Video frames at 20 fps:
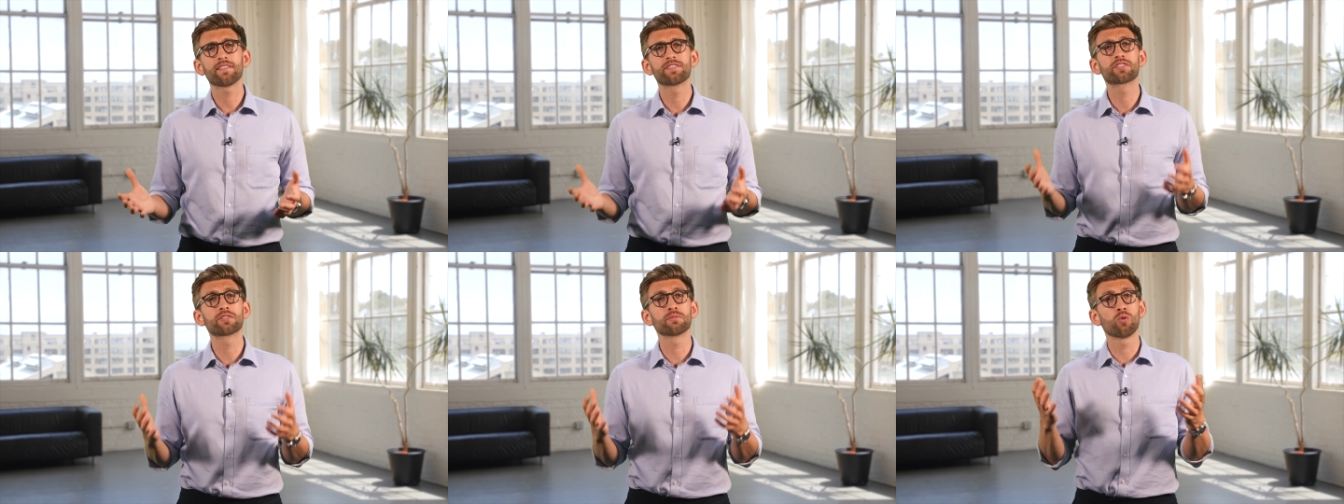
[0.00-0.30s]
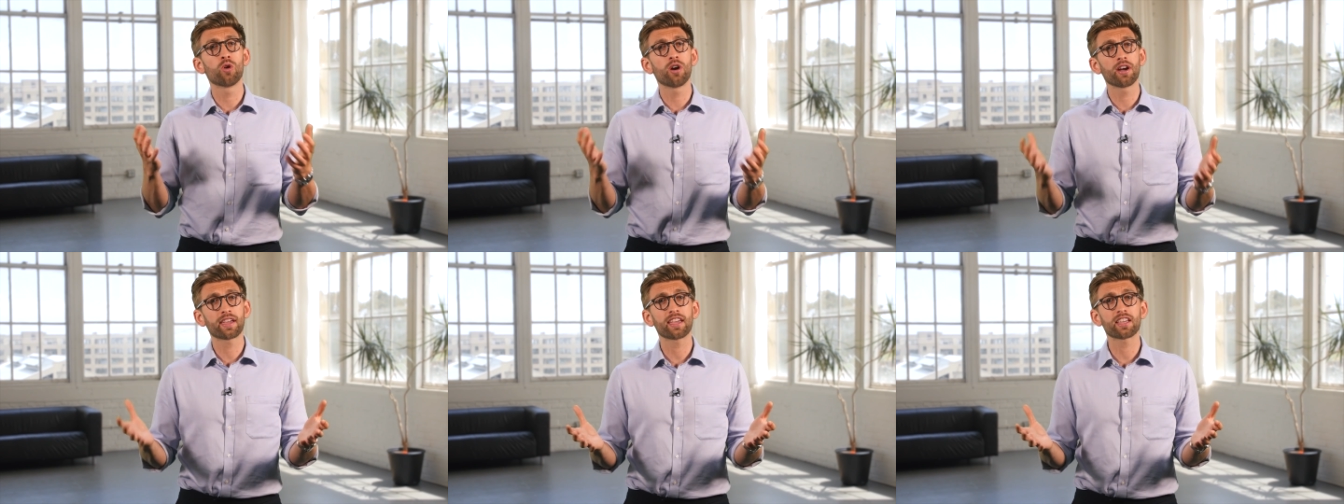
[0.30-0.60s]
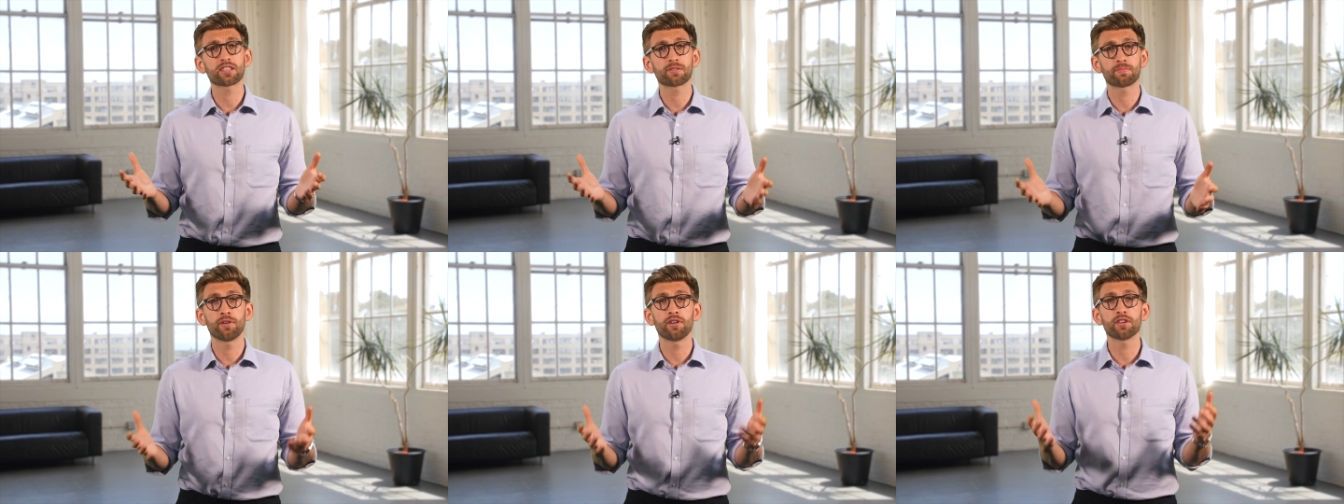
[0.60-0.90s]
some work
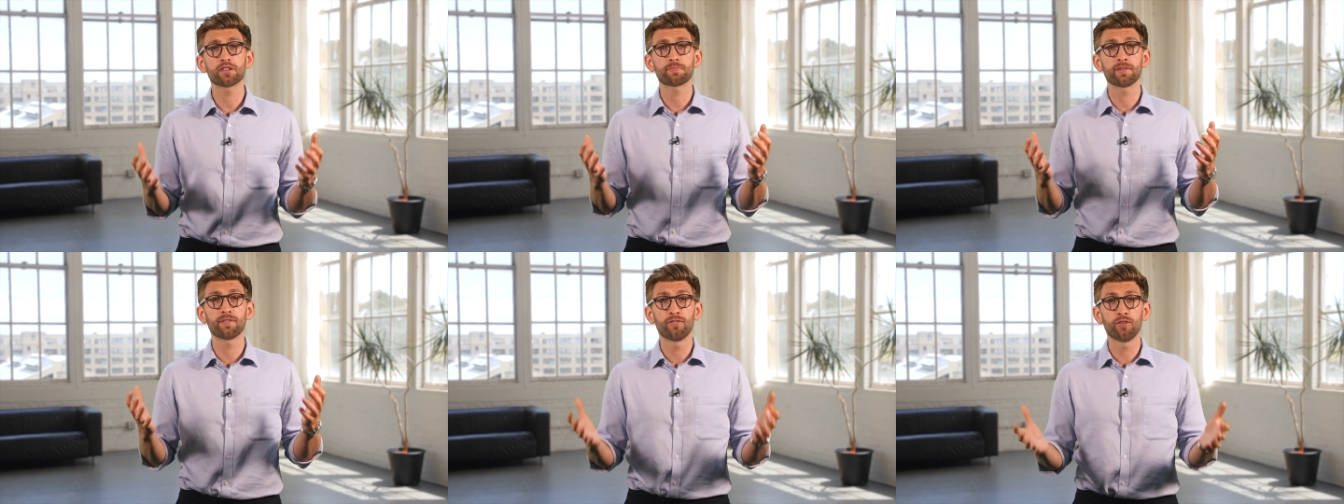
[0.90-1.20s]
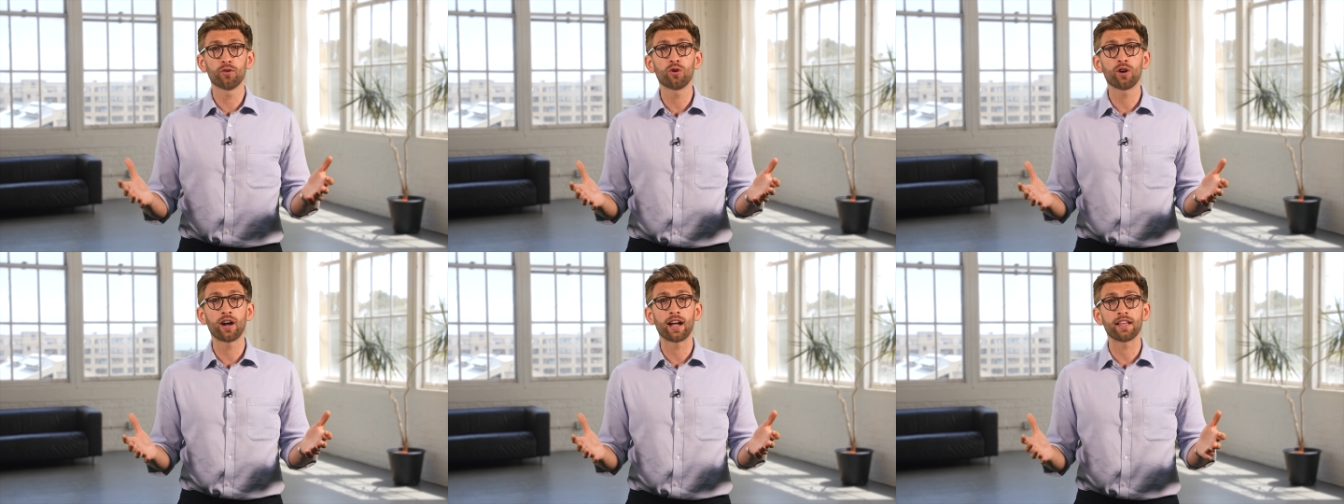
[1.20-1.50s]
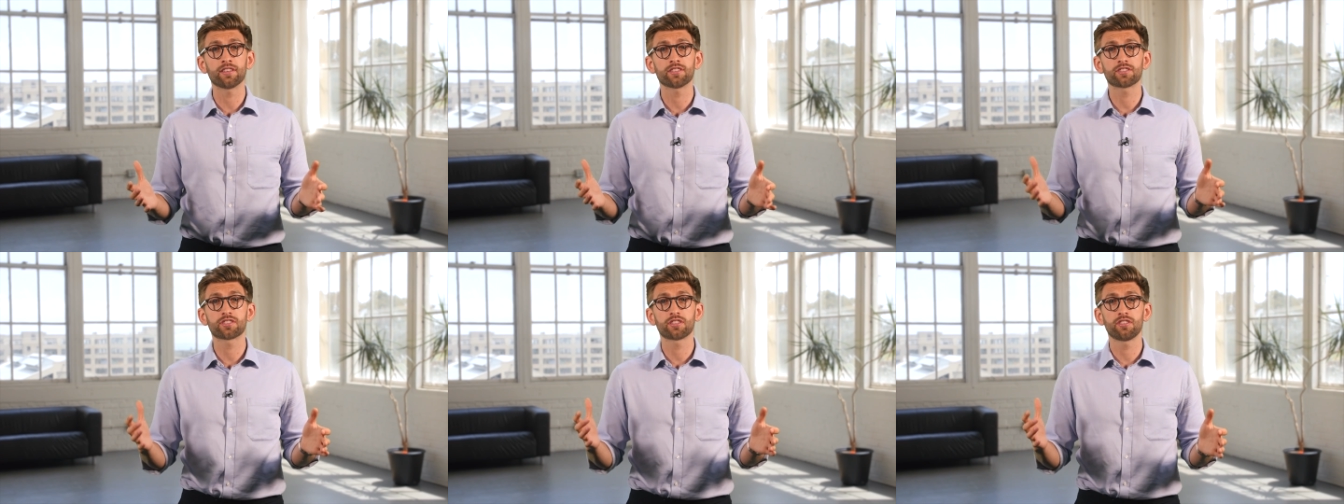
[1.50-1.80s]
experience
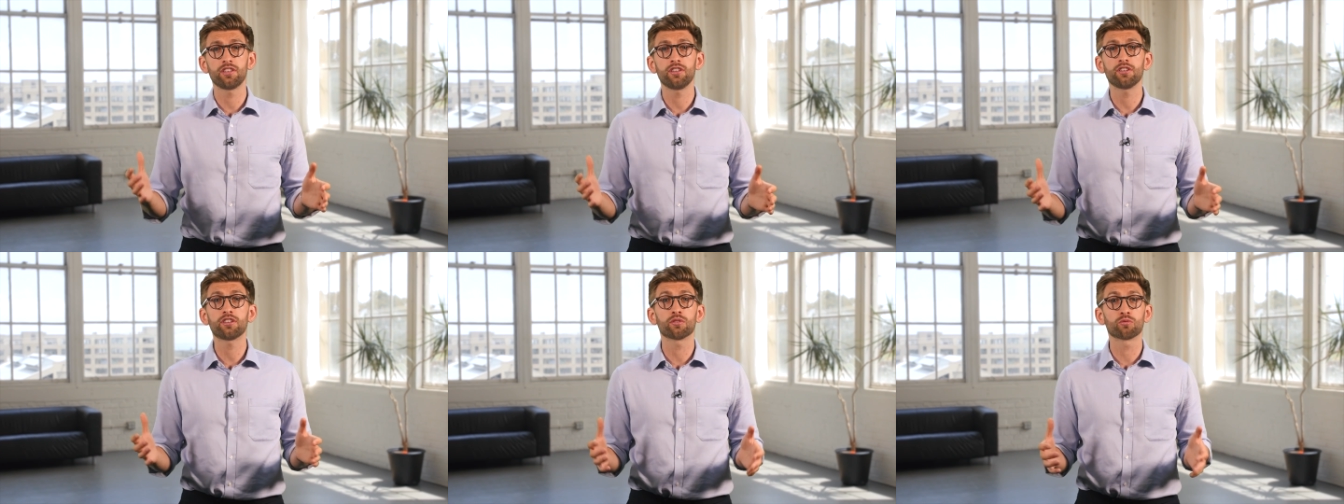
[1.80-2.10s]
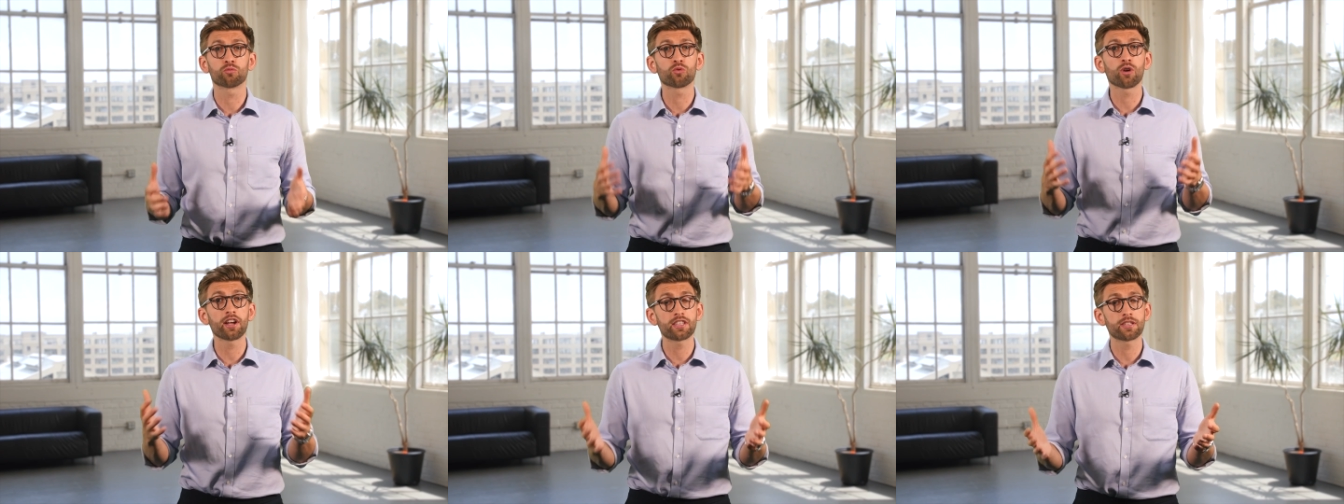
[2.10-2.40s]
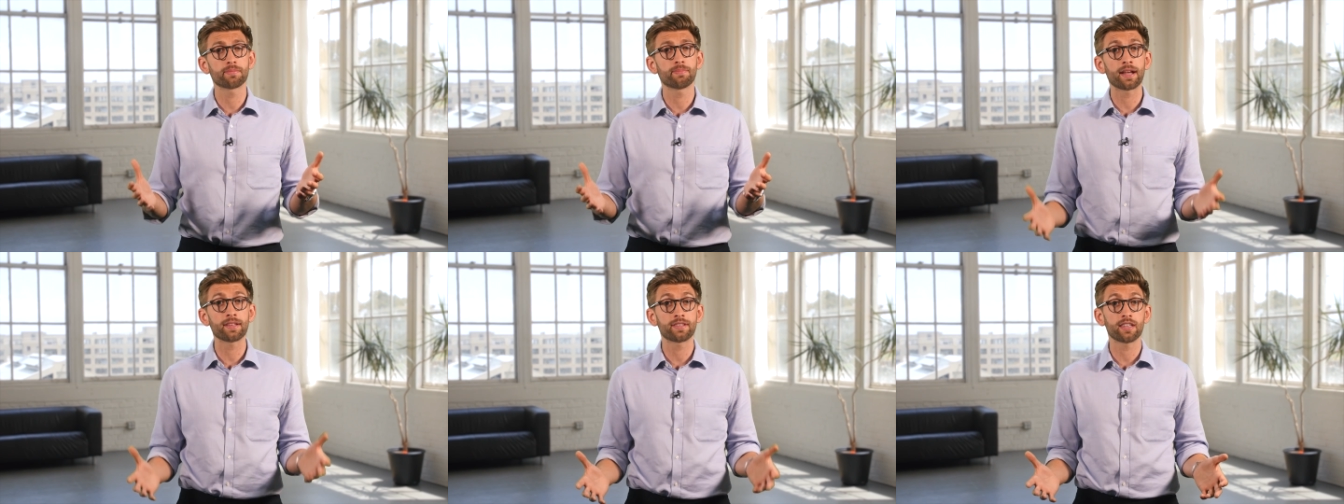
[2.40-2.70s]
beforehand so that you can write
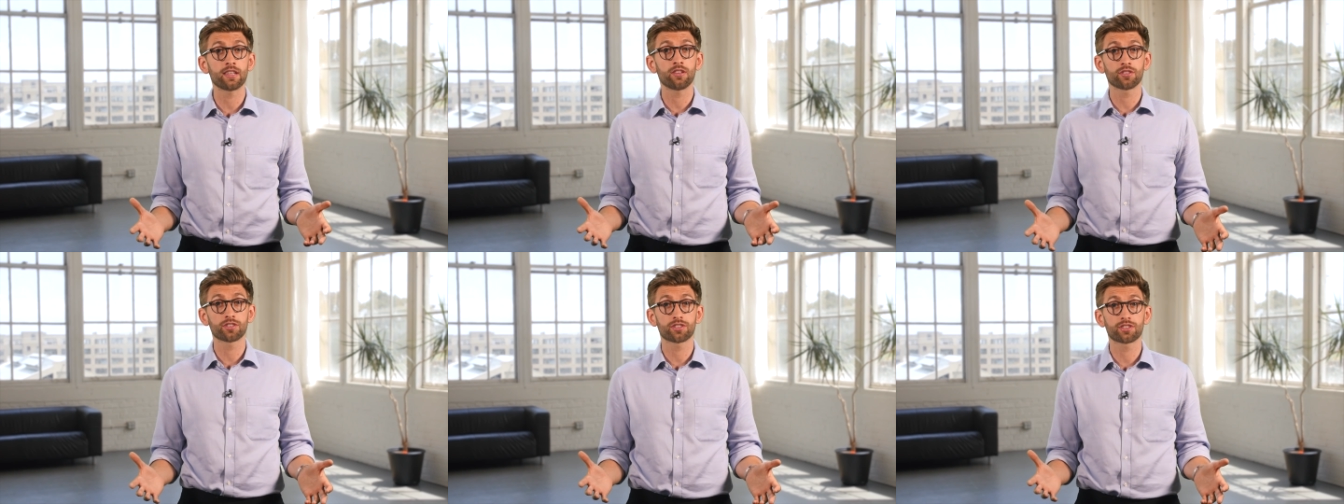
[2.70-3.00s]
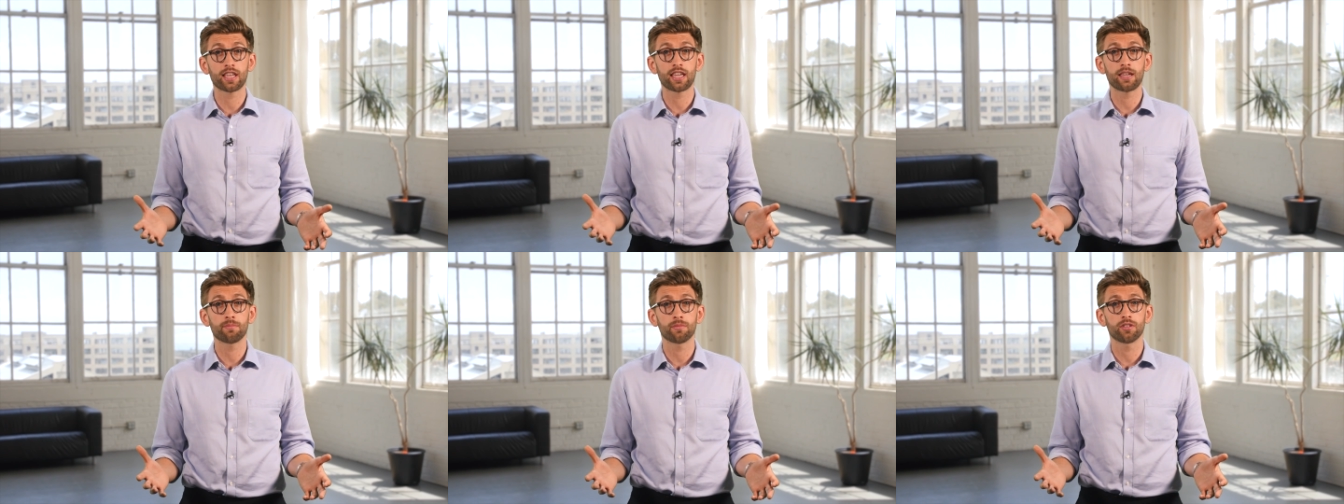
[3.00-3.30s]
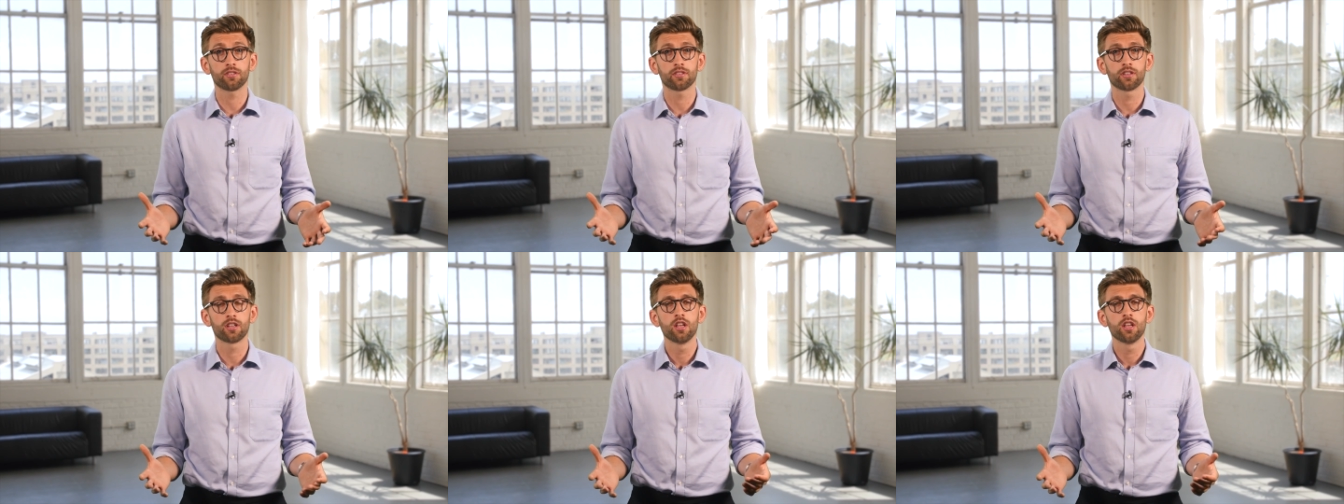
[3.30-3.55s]
about it in your statement,